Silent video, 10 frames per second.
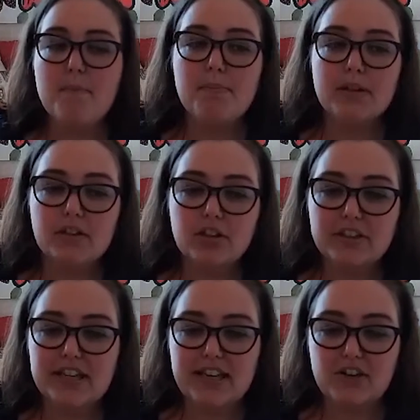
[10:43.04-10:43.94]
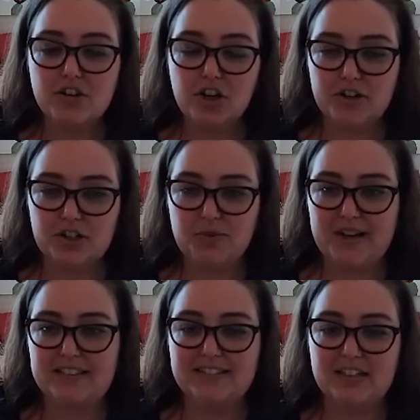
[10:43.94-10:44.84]
But looking at your current
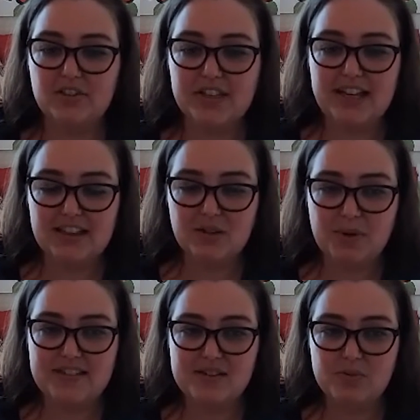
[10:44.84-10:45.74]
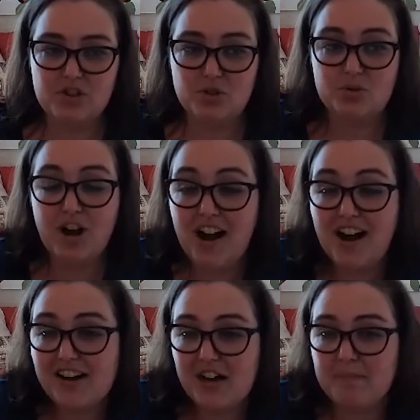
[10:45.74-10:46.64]
grants and looking at the ways in which you
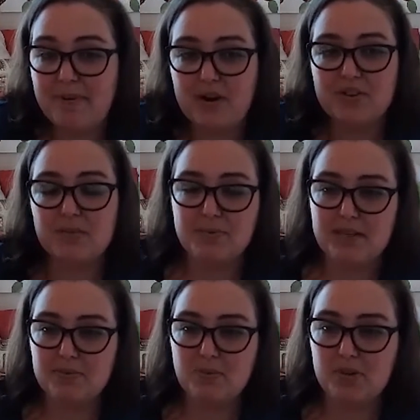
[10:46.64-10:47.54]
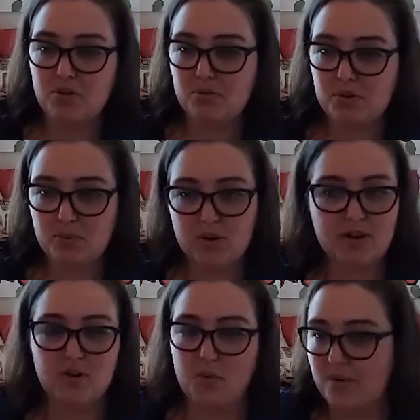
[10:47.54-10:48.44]
talk about the people with whom you
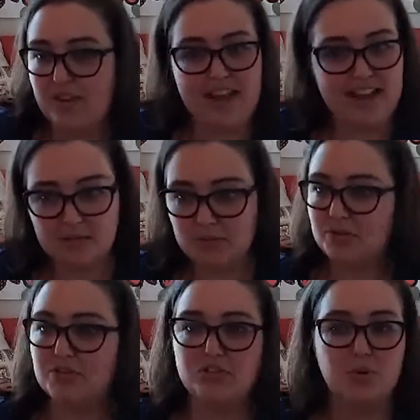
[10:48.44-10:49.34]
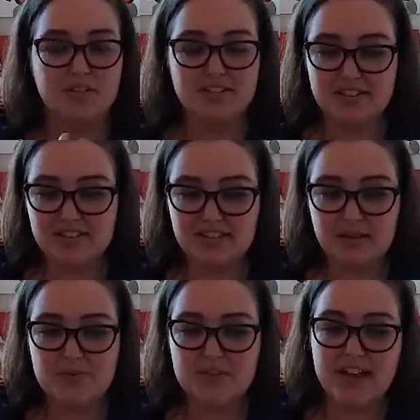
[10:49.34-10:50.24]
work, or the animals or the
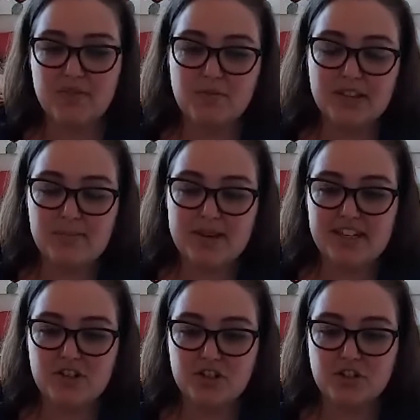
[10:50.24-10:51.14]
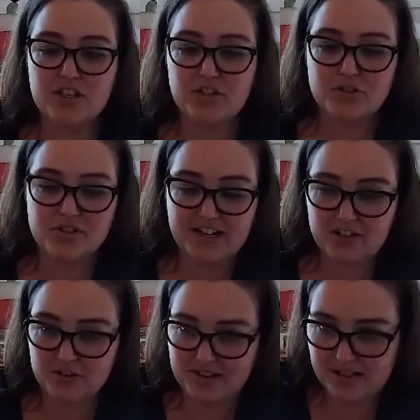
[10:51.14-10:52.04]
systems, and really making sure that you're
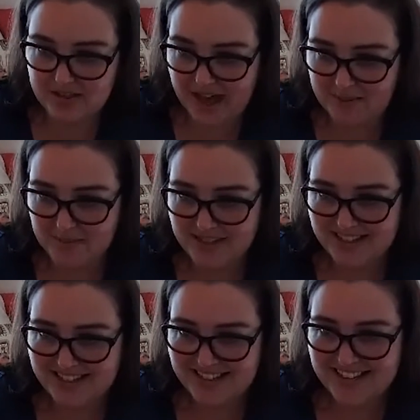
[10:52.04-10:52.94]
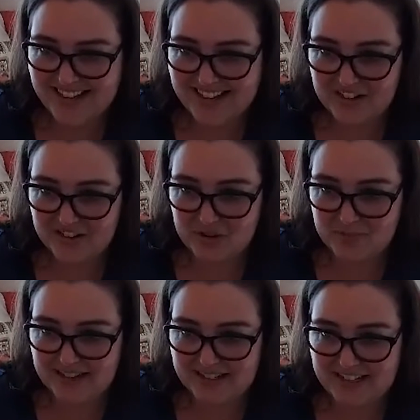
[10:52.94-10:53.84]
centering them and their
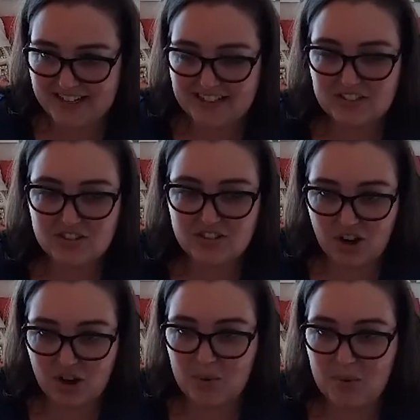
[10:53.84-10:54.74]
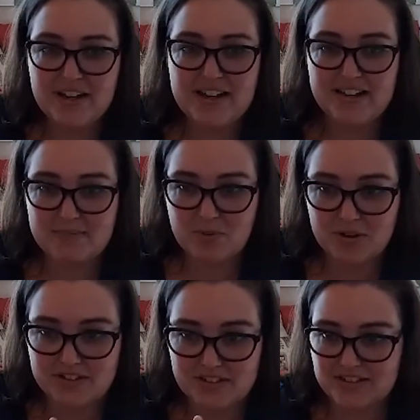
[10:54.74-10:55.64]
humanity is so
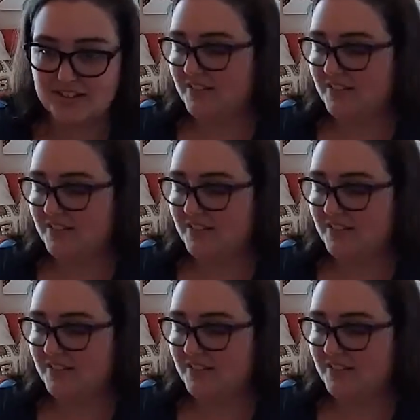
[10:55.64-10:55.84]
important.